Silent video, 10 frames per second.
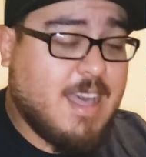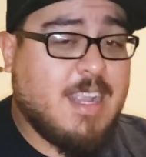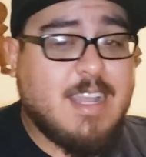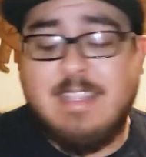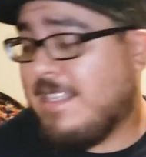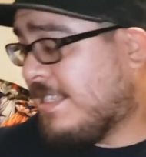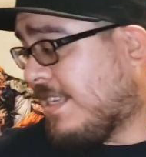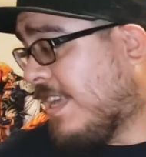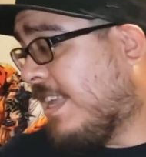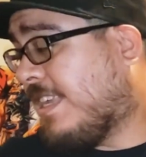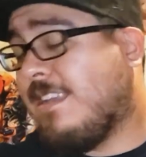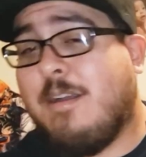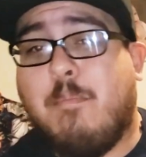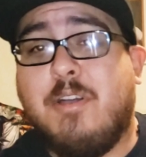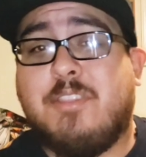I got this like
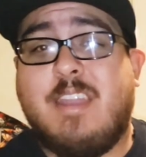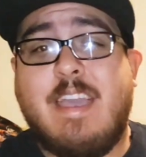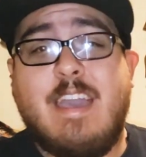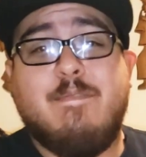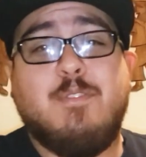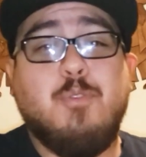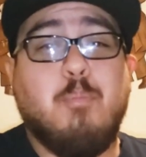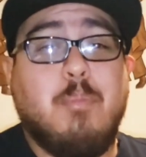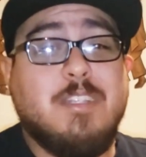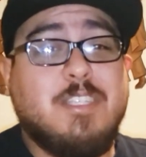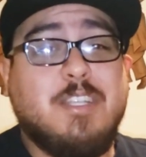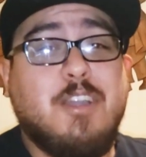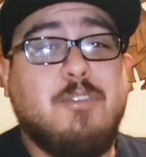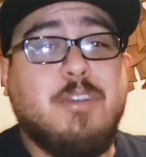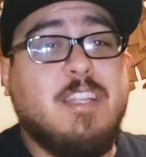a month and a half, 2 months
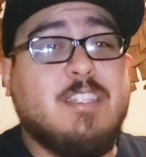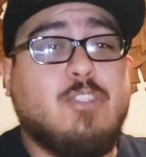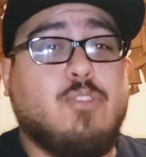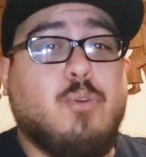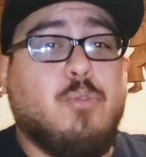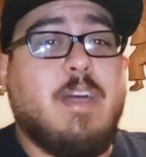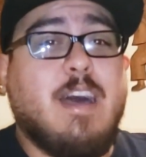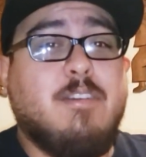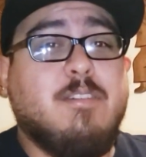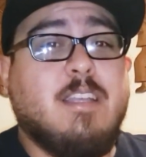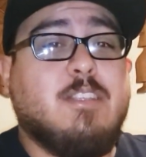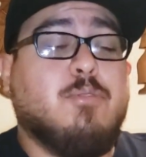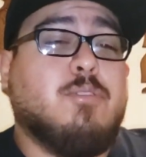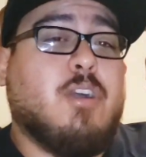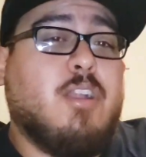ago, and it sold out, and
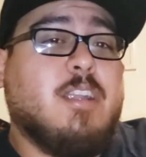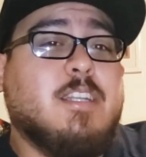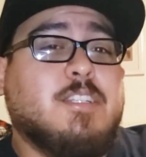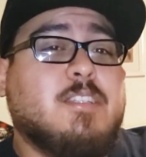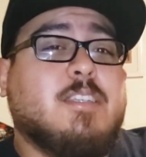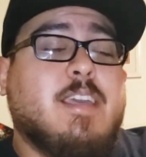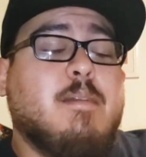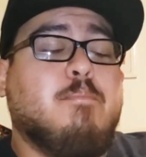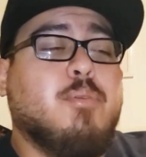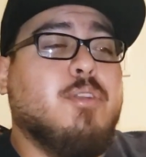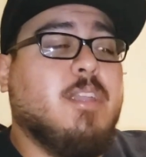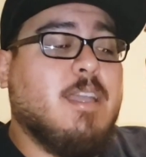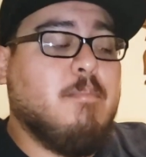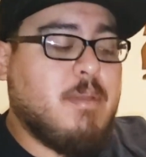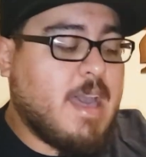so Target just kept putting
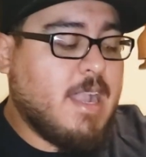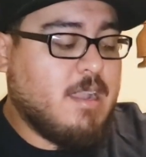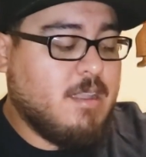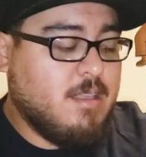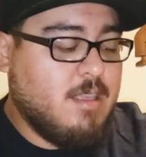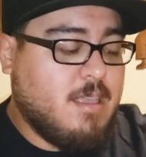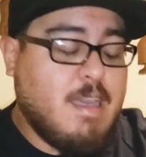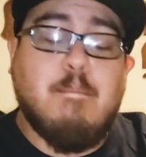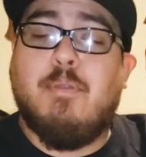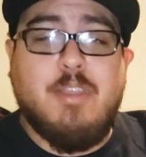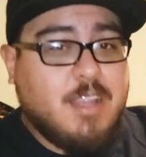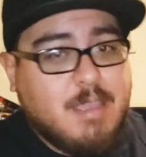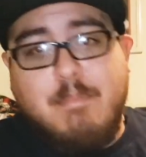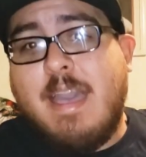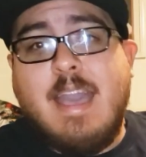it back and putting
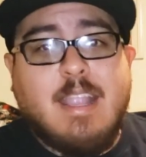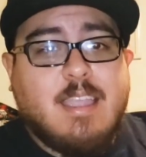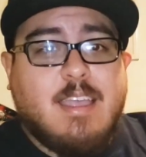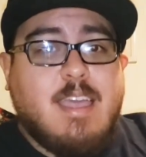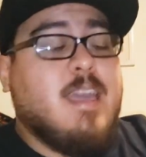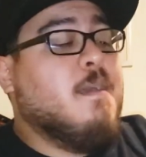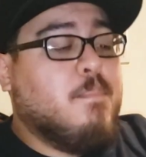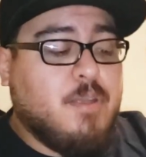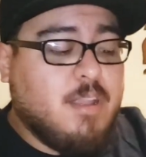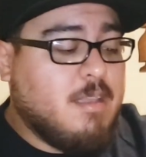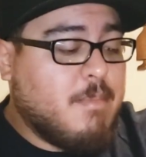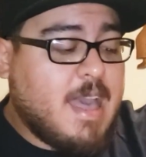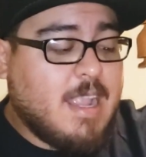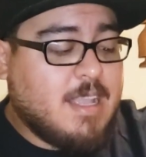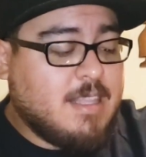it back and putting it
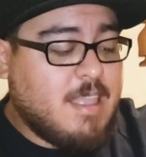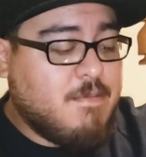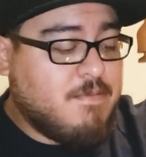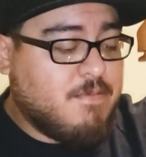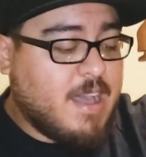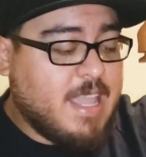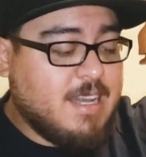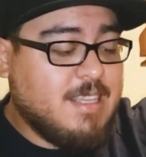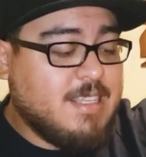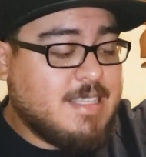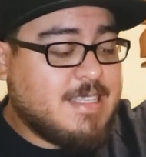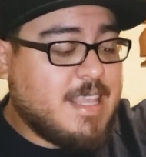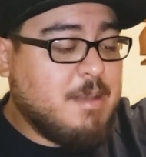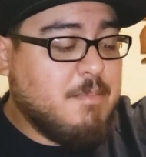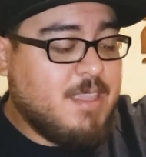back, and they finally
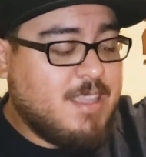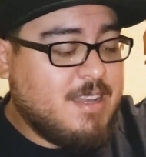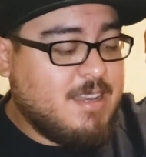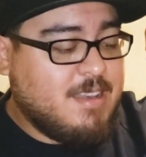sent me it.